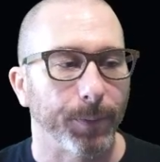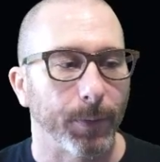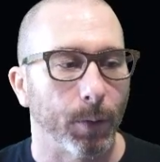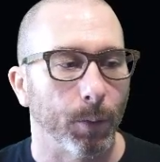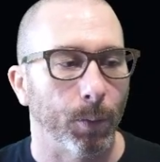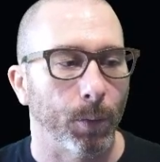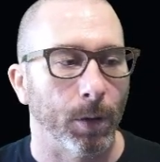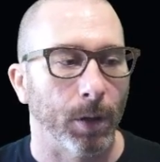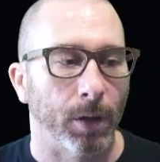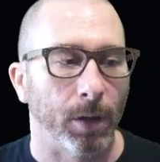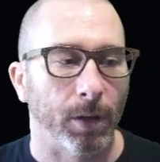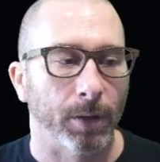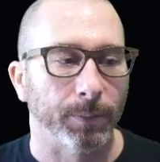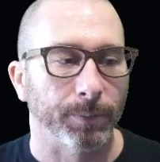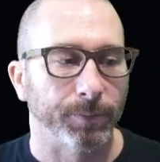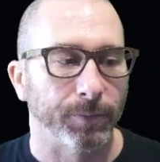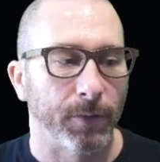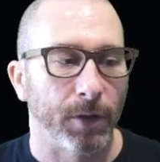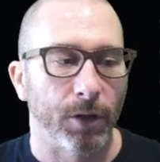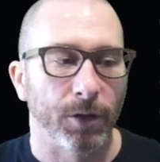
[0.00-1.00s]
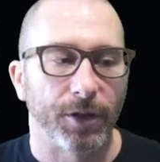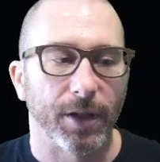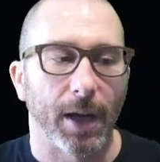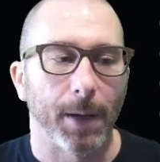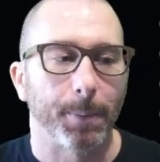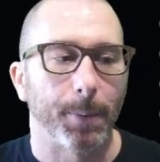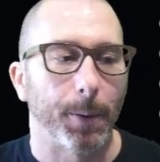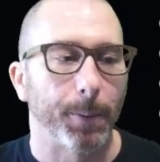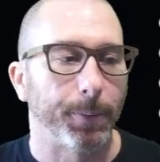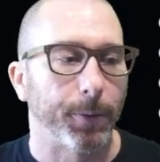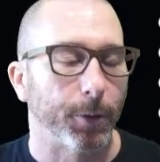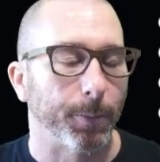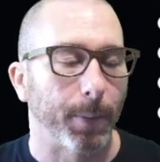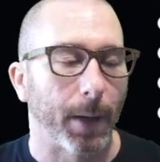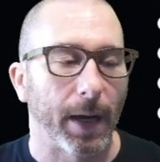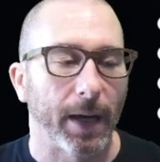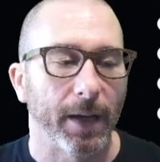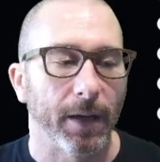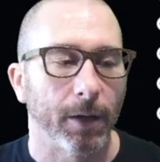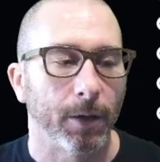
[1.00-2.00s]
You type up your
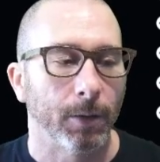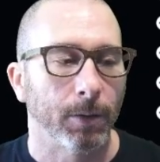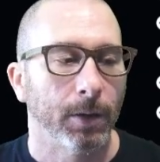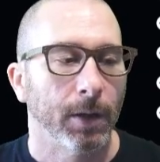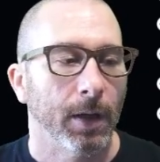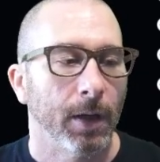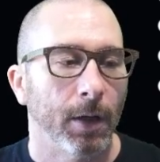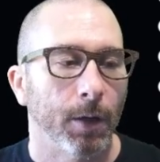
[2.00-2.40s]
bio,